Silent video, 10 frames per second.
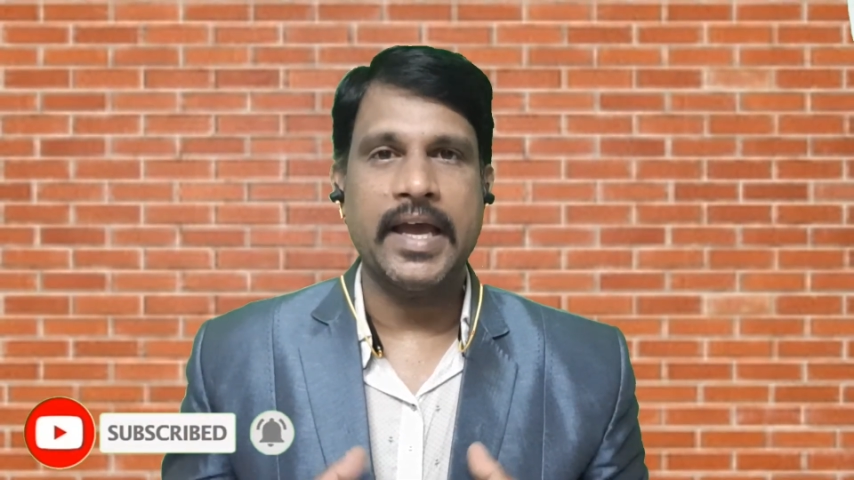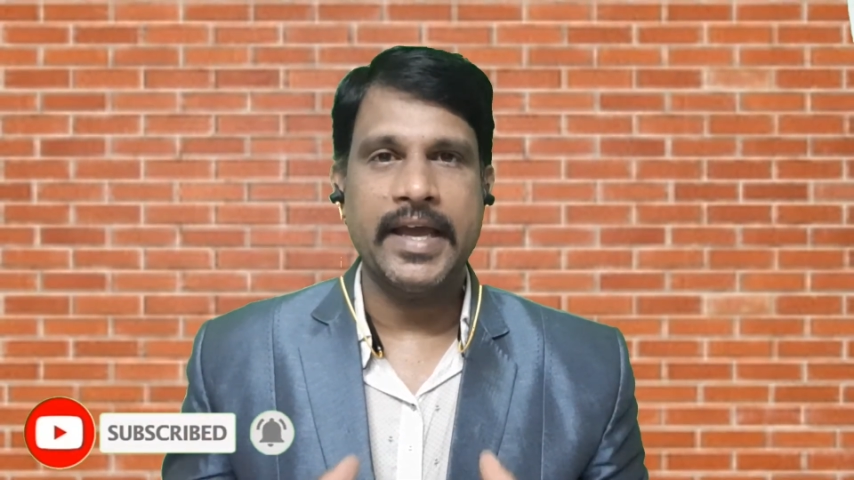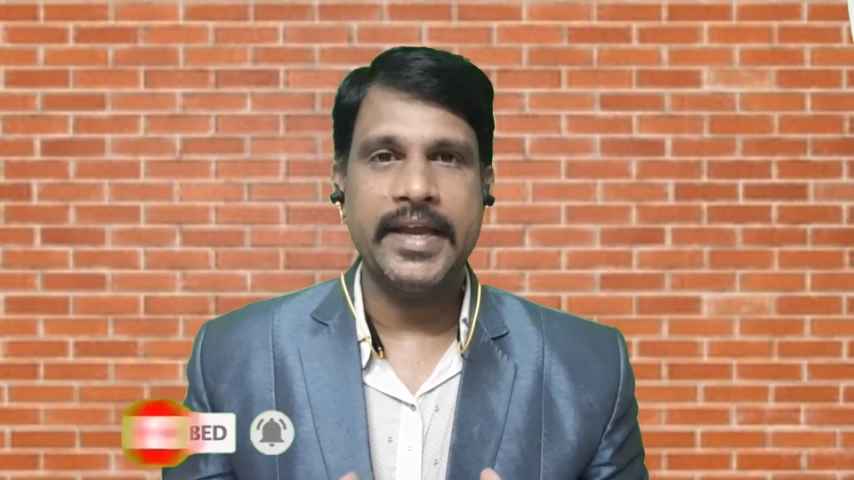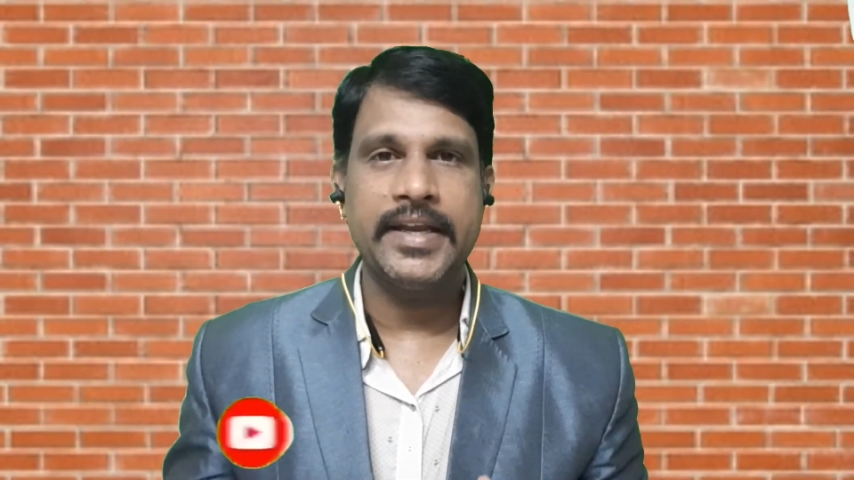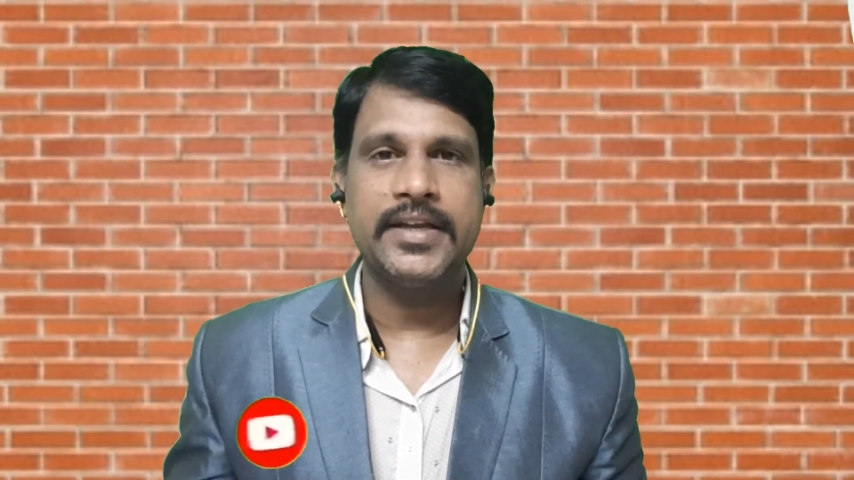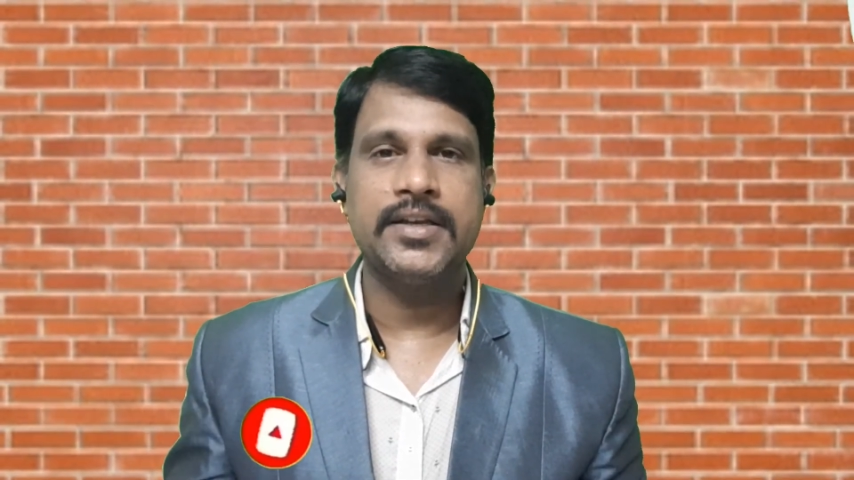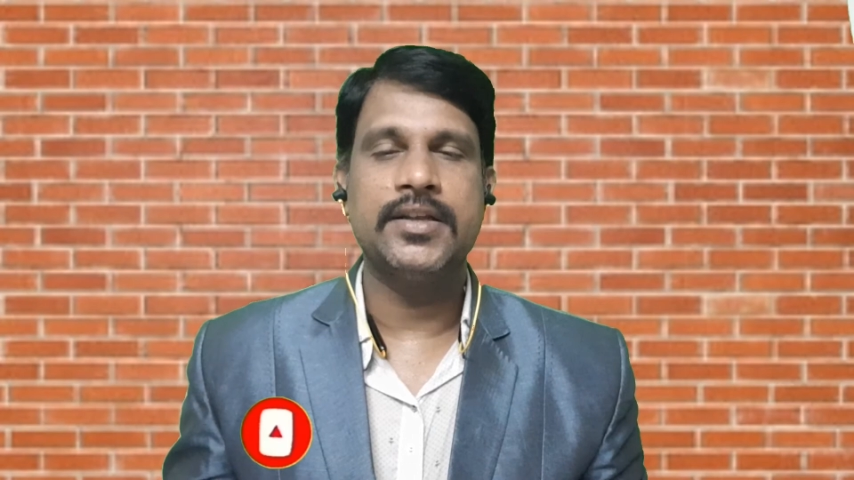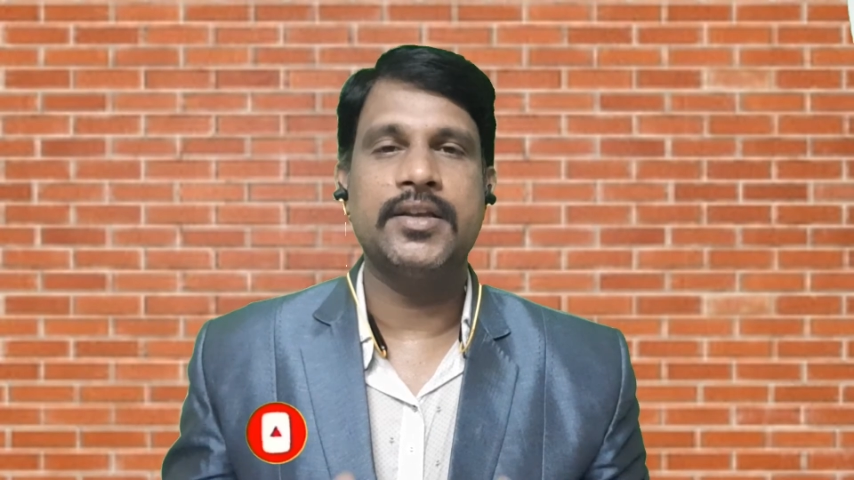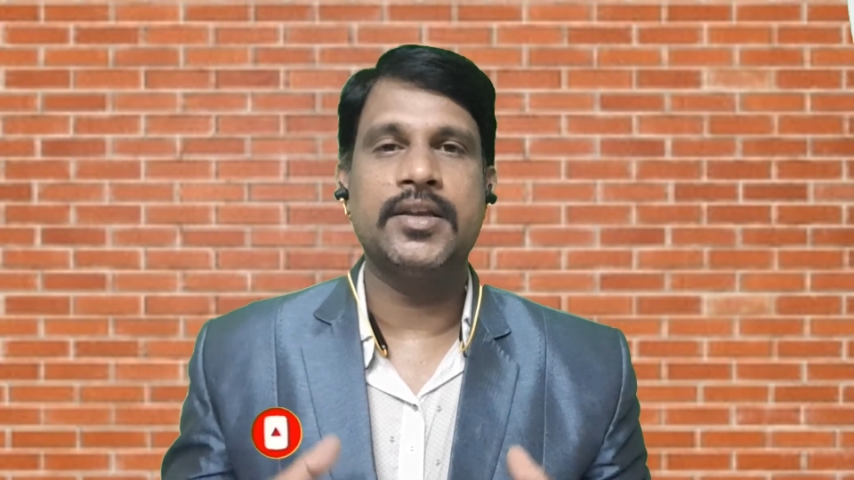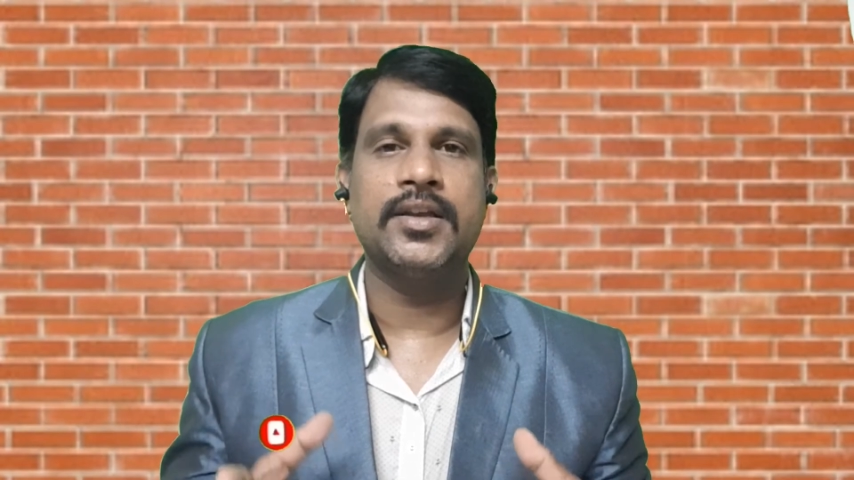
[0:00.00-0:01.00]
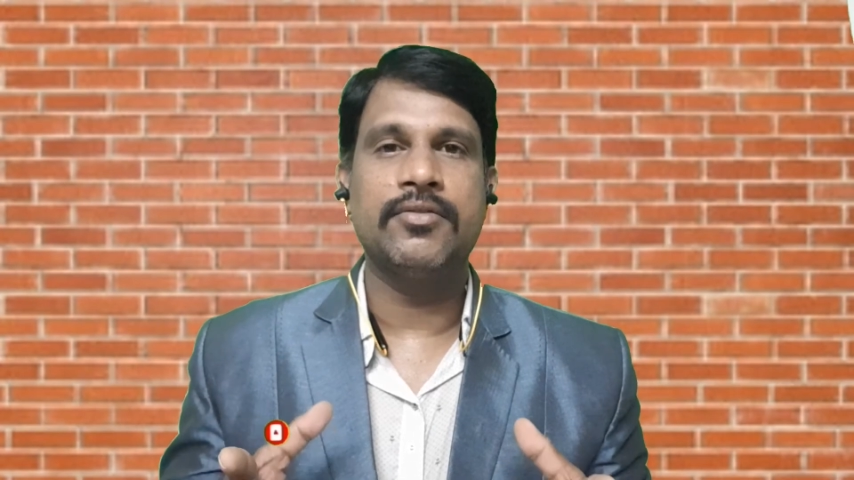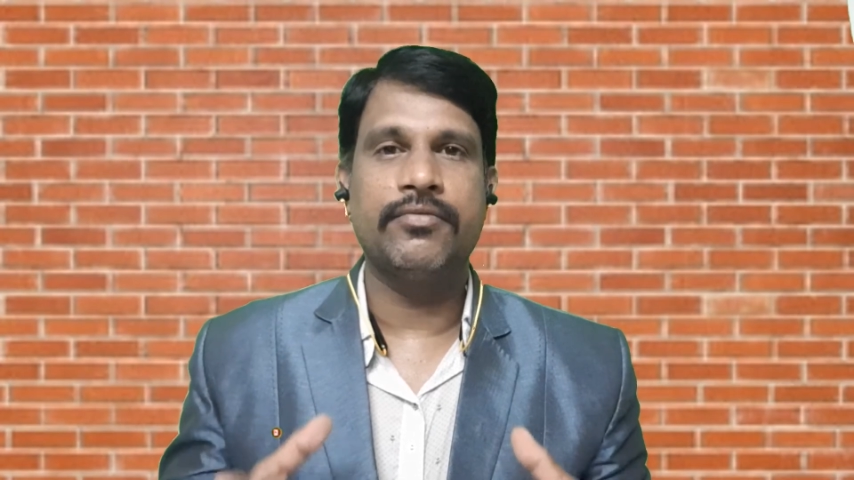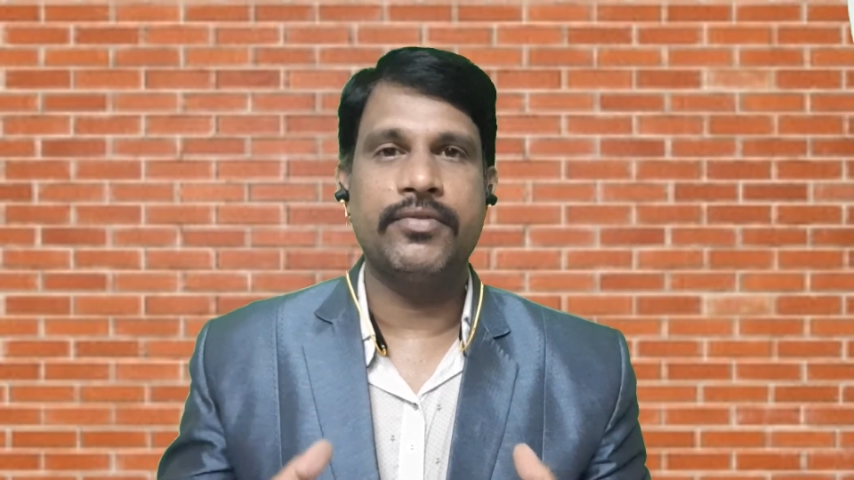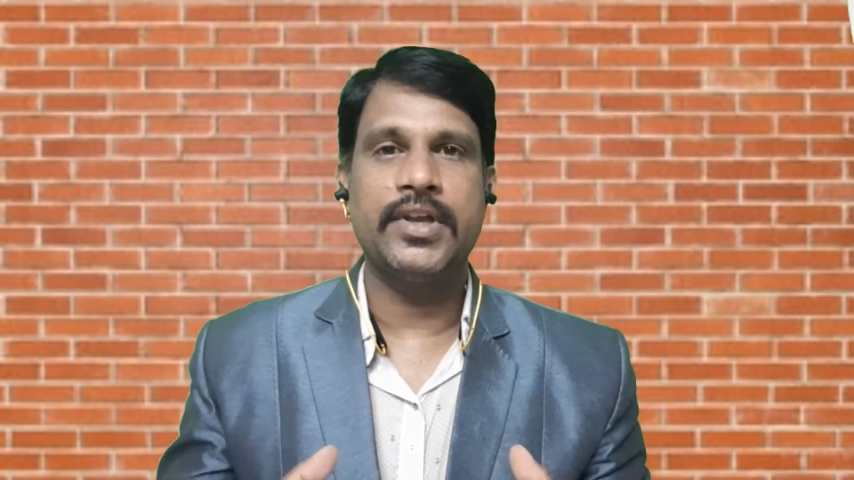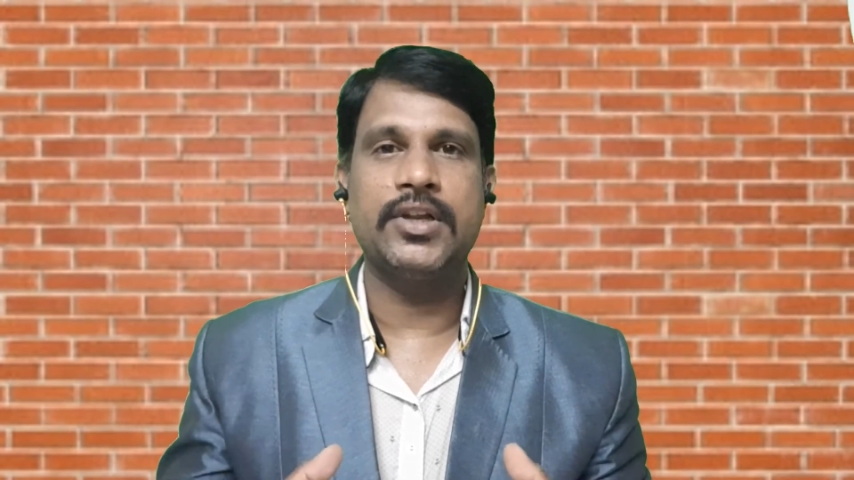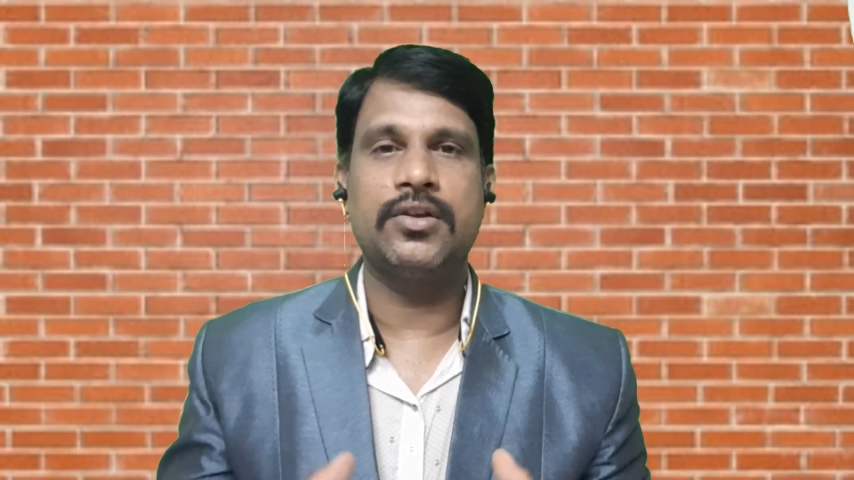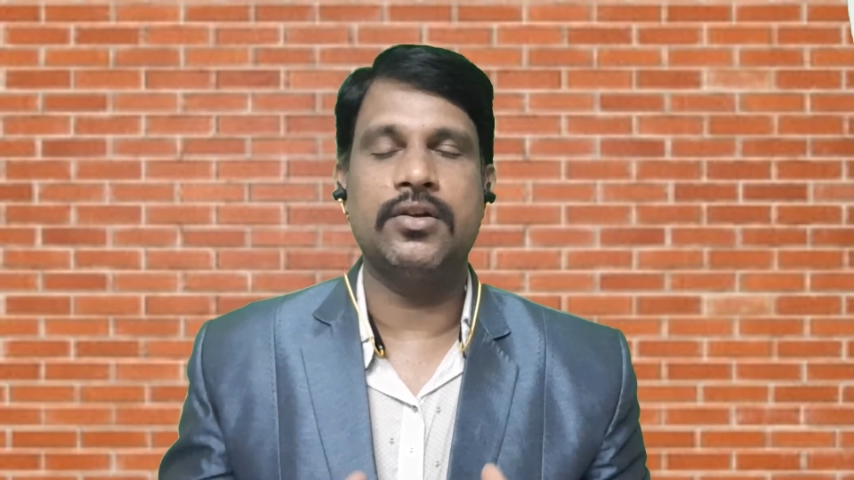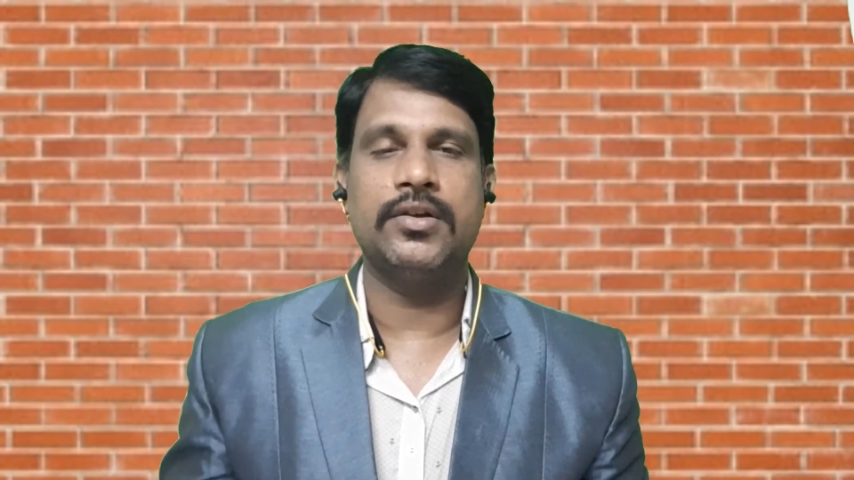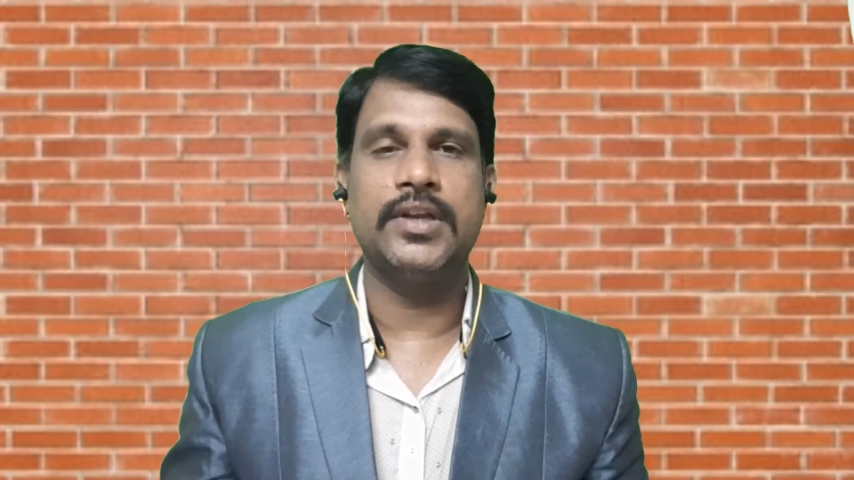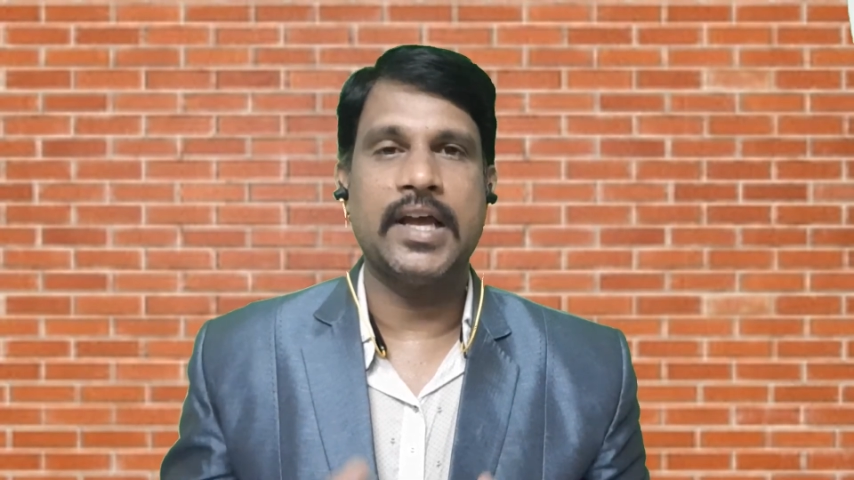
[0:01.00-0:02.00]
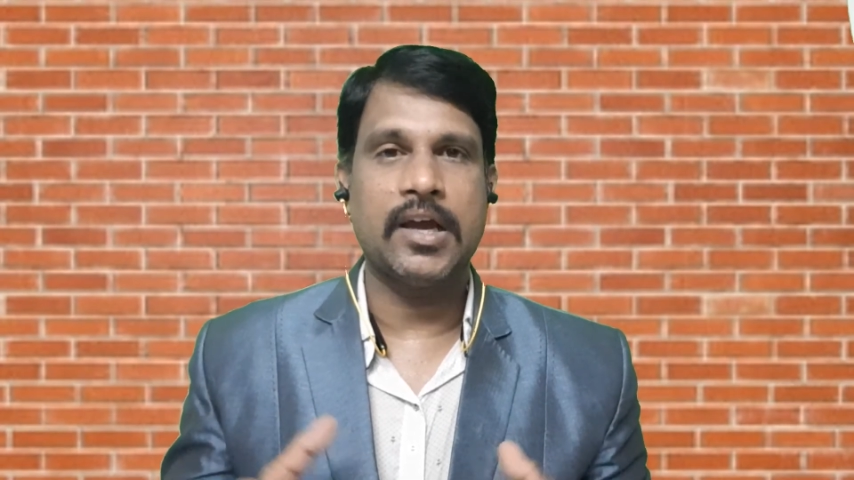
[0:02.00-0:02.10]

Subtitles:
and feel good